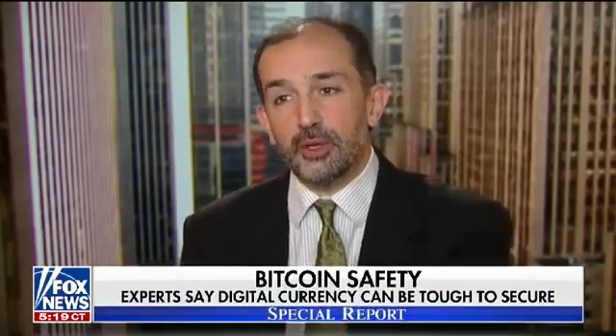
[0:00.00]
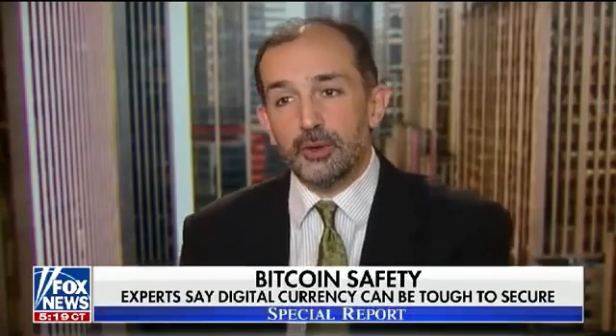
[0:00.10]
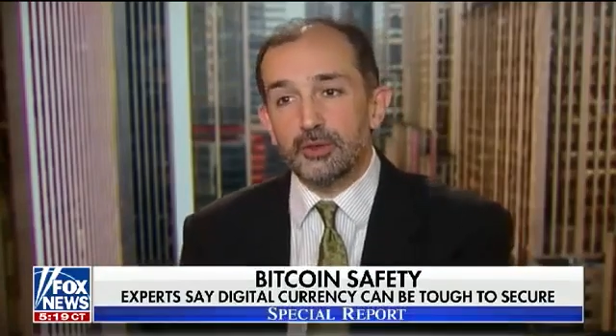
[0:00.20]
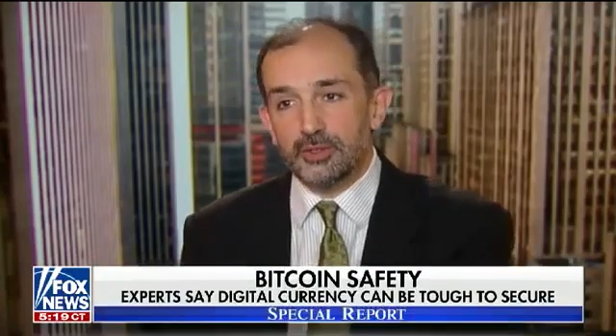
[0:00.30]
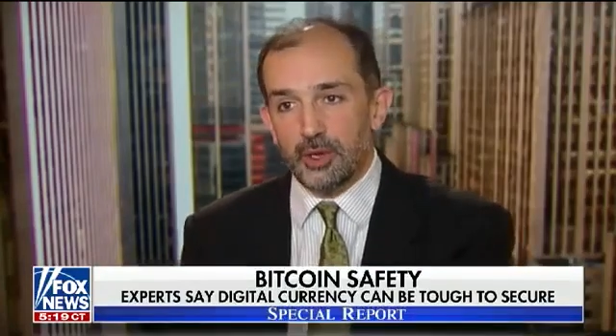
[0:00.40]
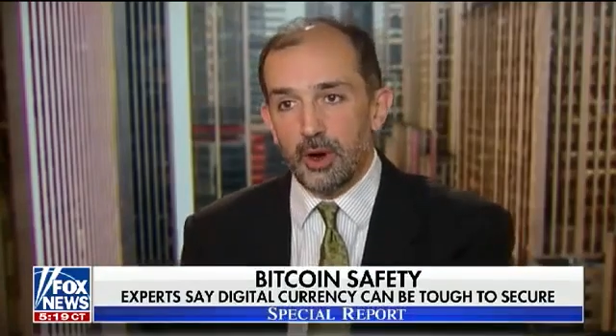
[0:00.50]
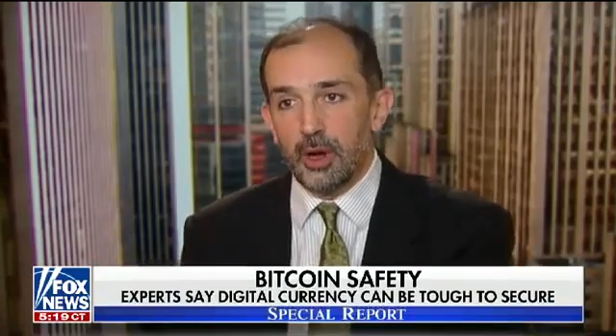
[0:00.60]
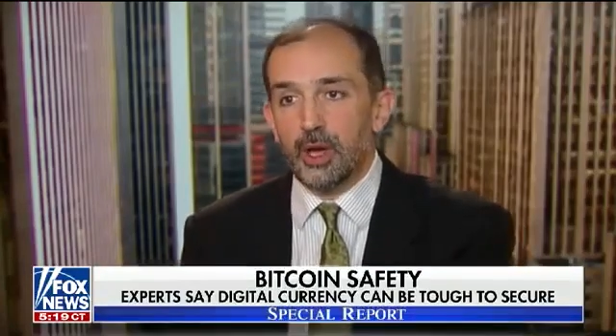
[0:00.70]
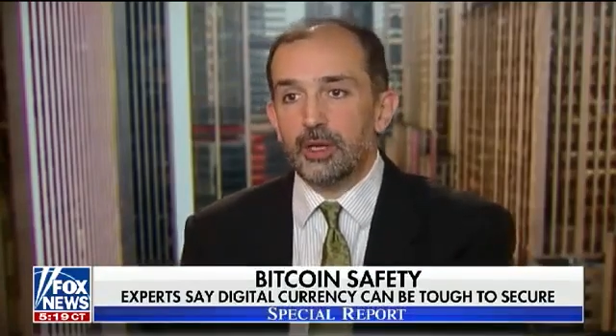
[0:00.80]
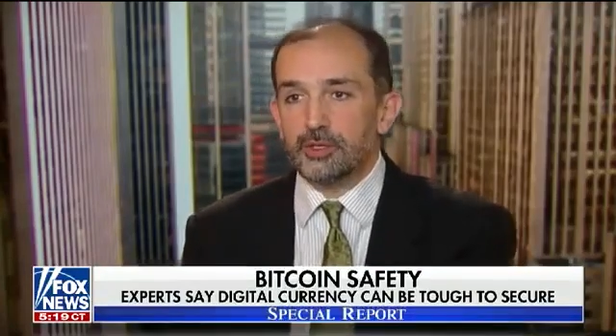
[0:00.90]

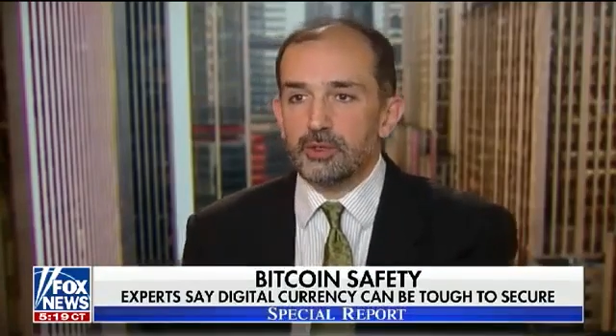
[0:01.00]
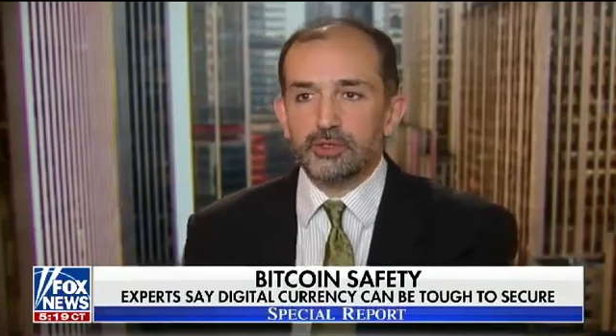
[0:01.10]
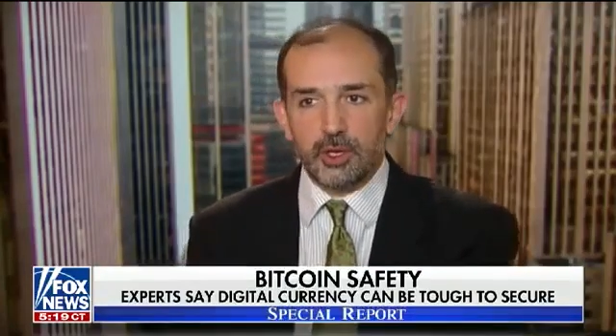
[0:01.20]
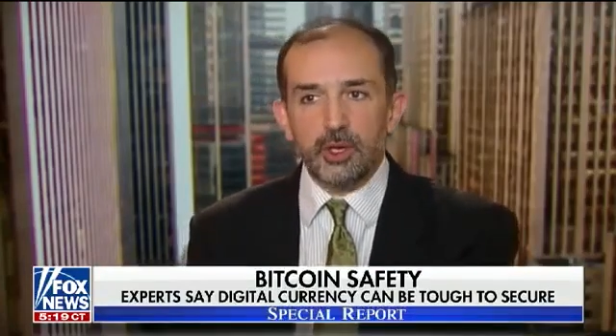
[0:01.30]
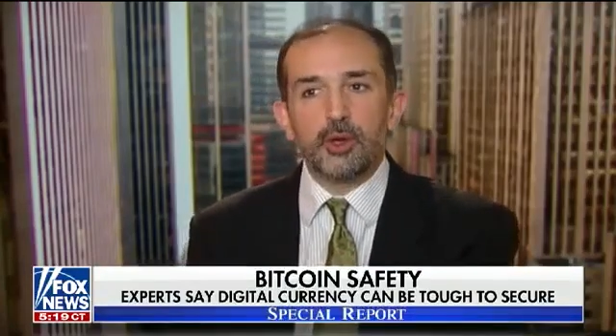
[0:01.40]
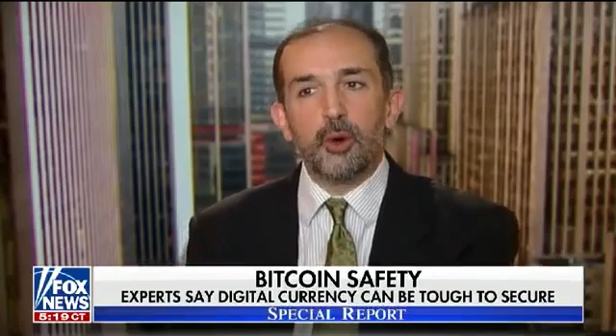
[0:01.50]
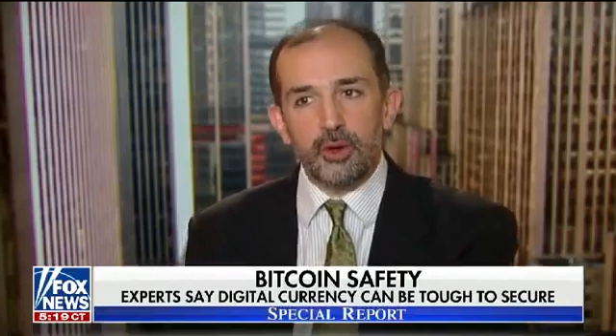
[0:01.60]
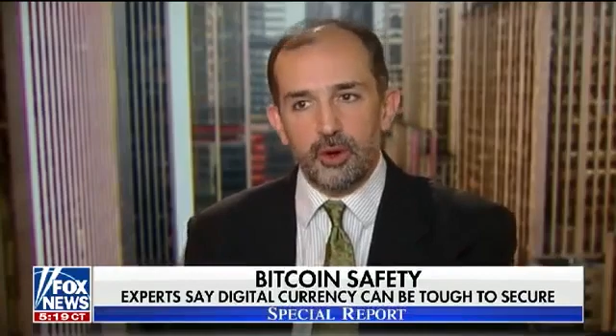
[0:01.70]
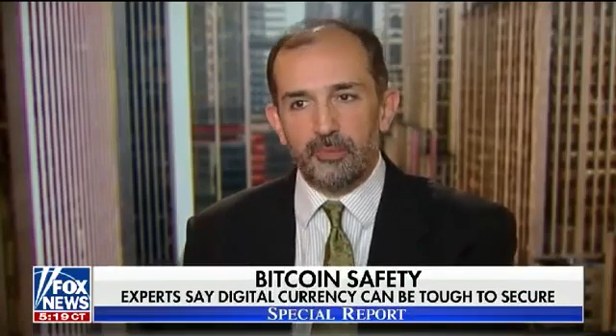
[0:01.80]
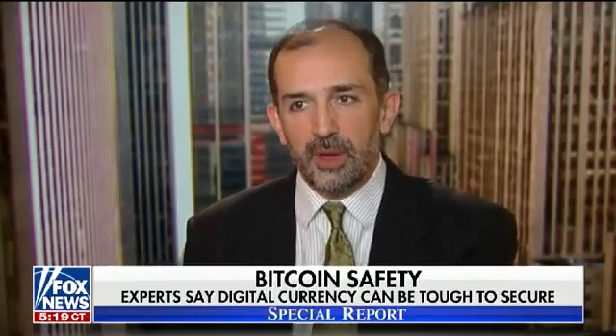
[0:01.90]
user to
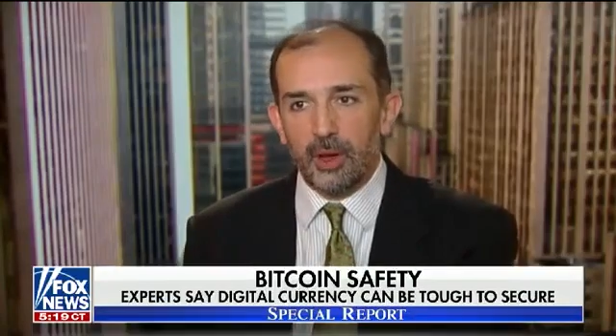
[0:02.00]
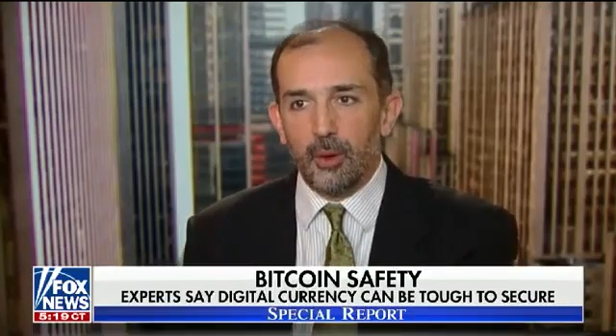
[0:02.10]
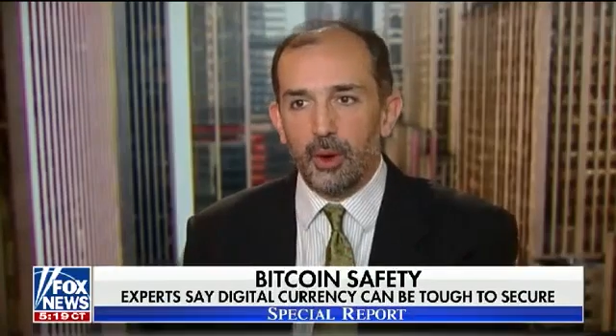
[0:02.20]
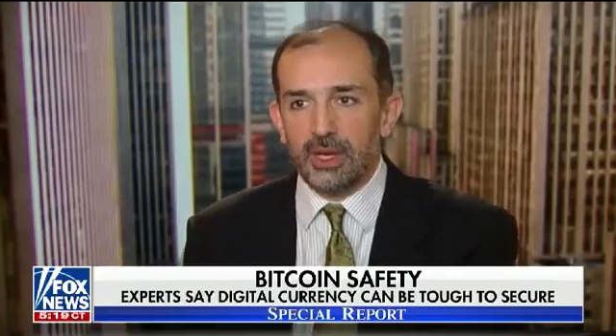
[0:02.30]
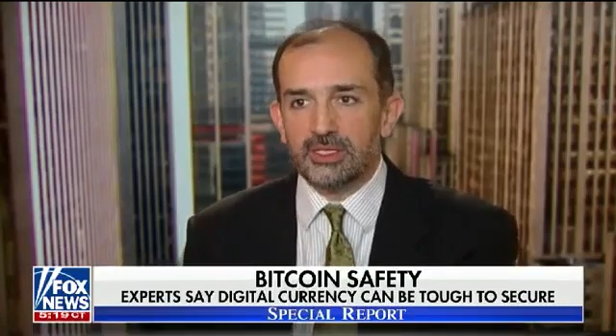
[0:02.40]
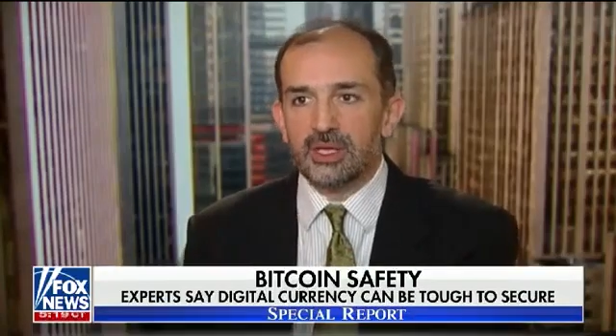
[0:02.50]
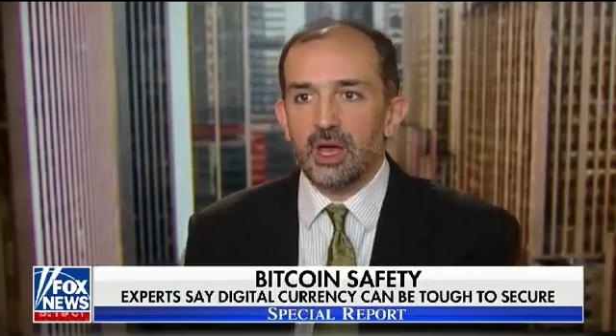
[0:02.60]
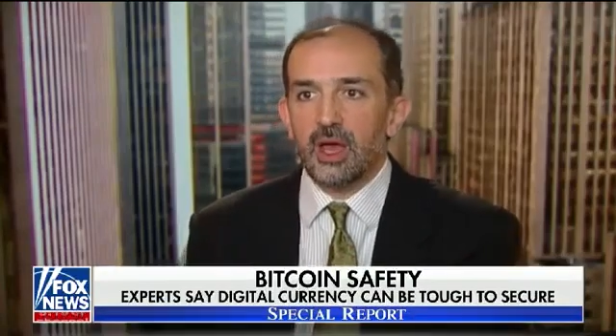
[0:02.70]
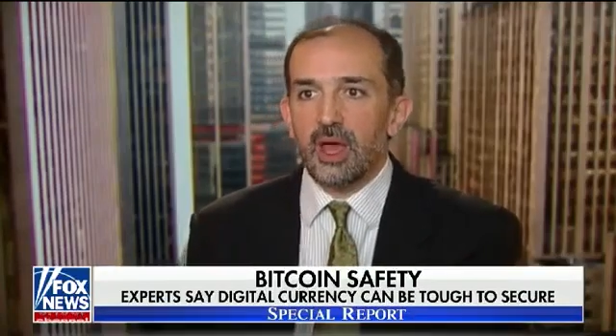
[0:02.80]
secure your Bitcoins